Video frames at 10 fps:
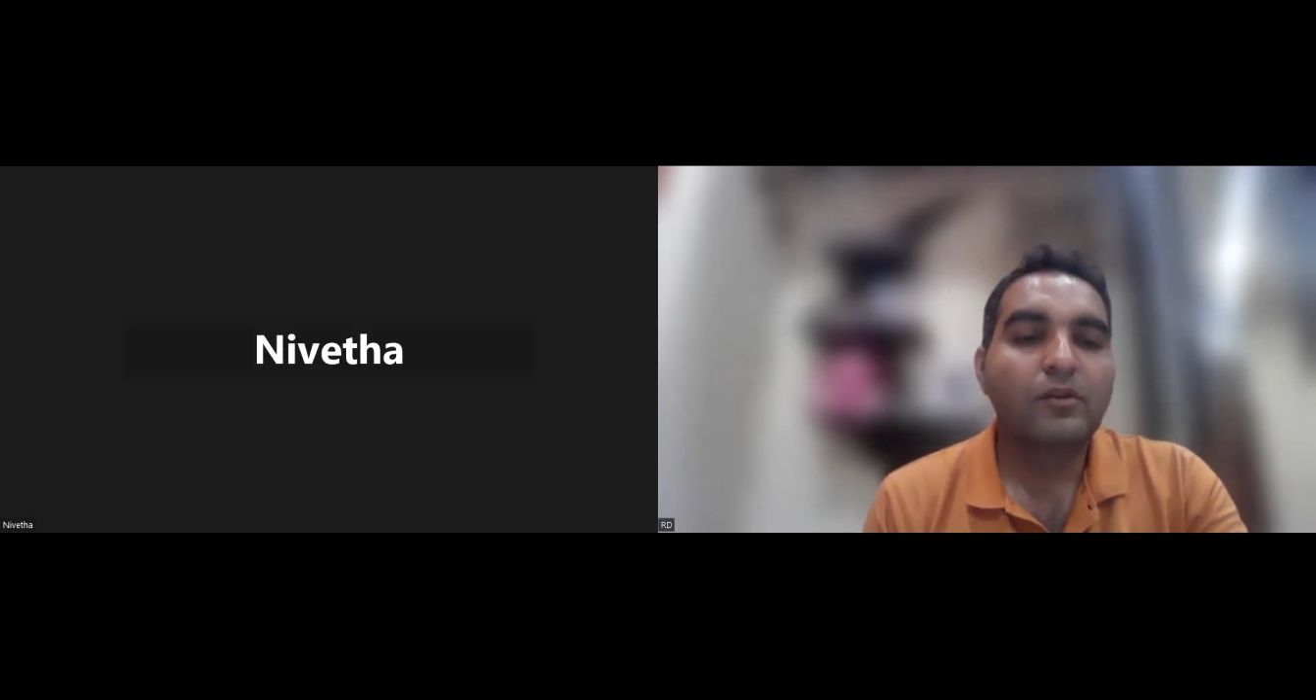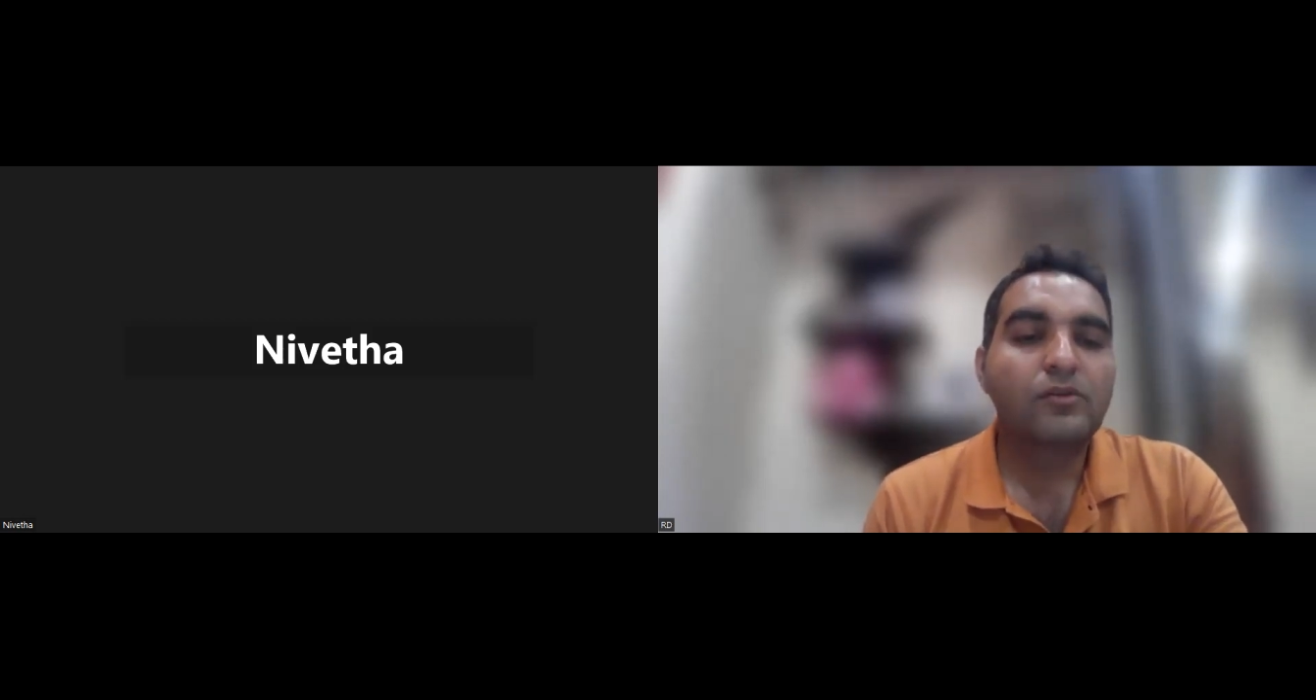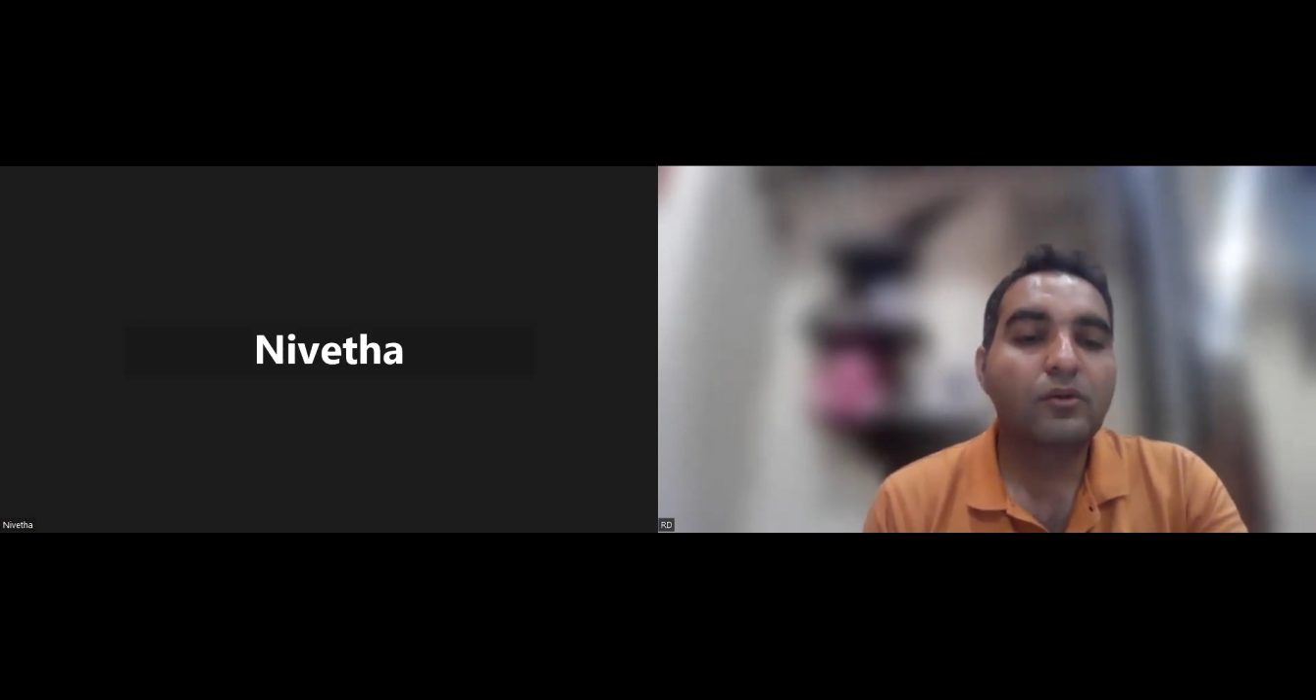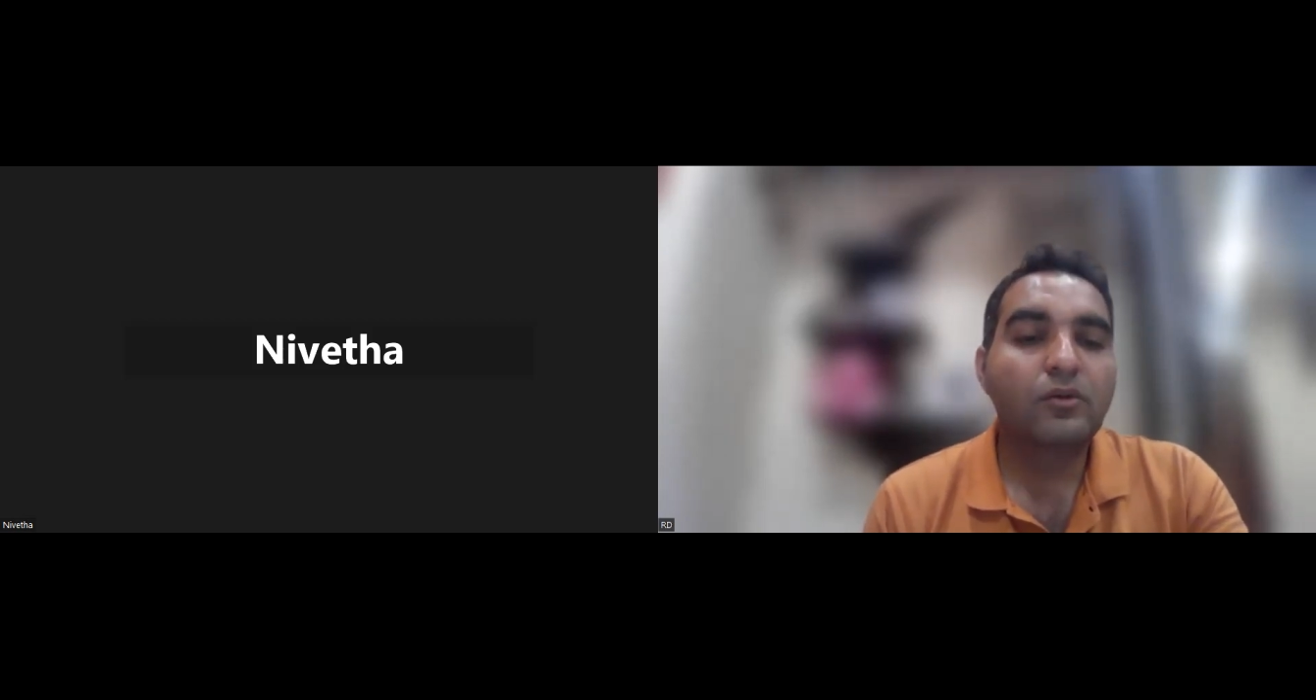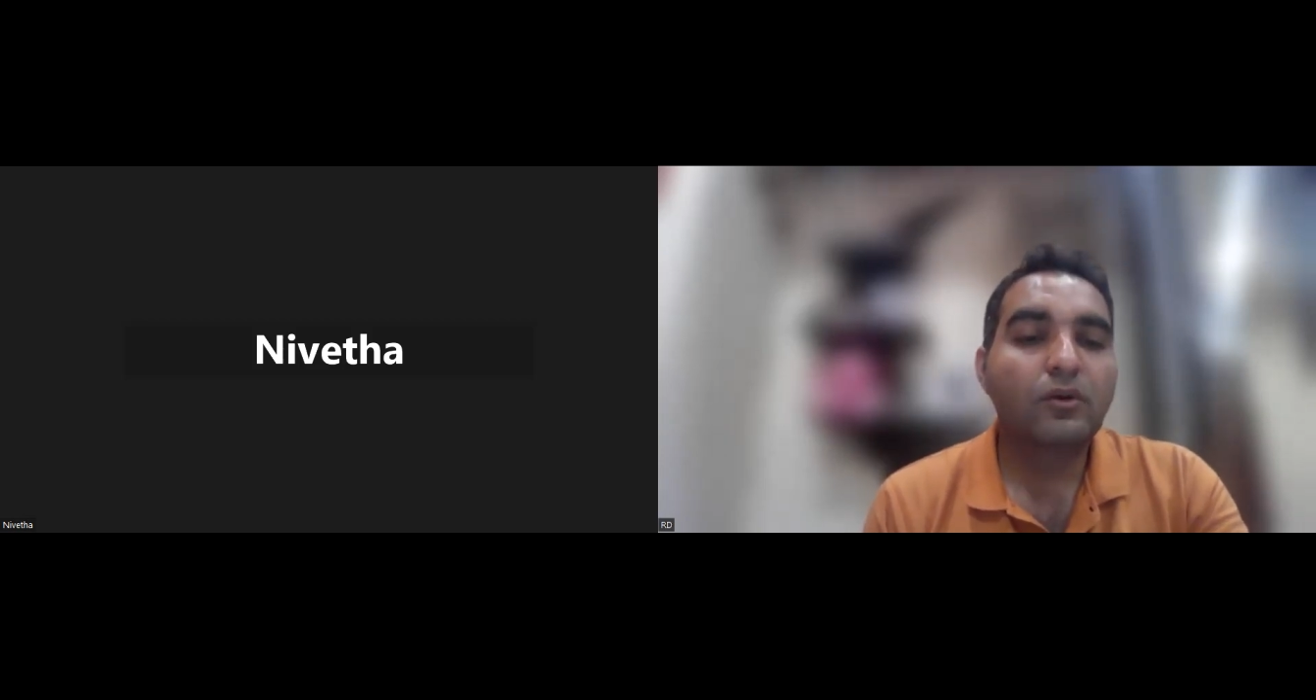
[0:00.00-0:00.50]

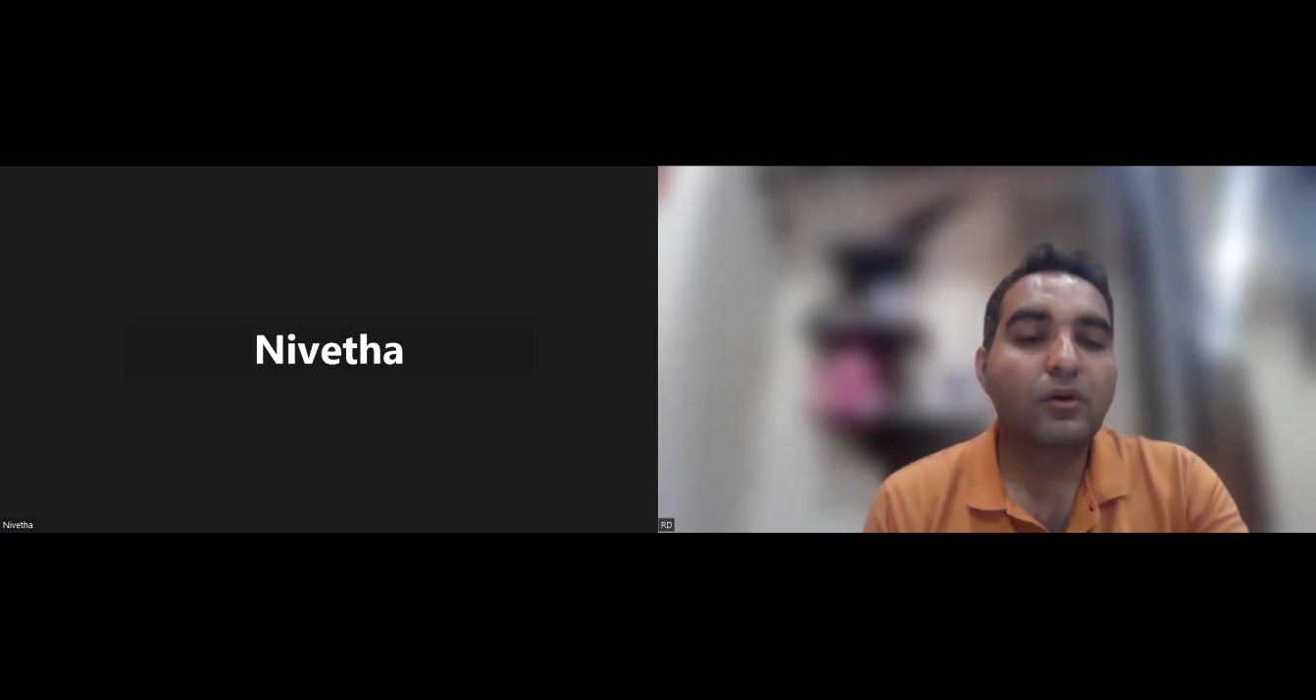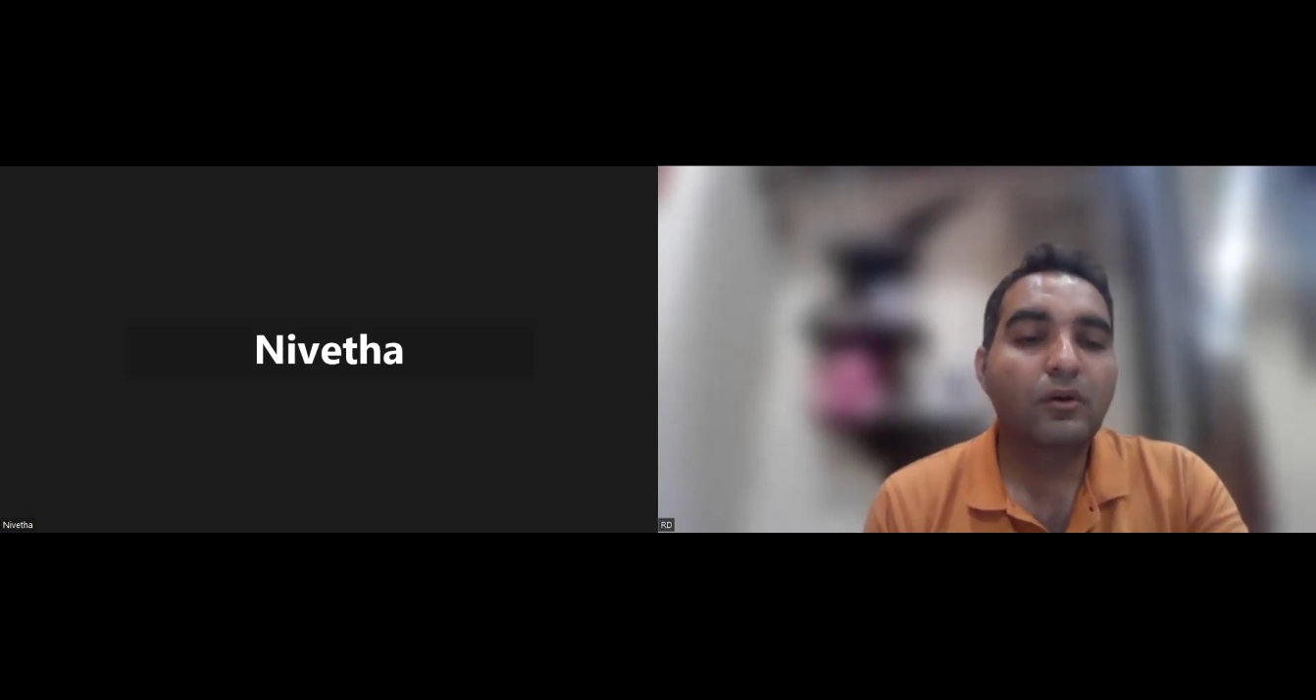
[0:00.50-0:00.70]
So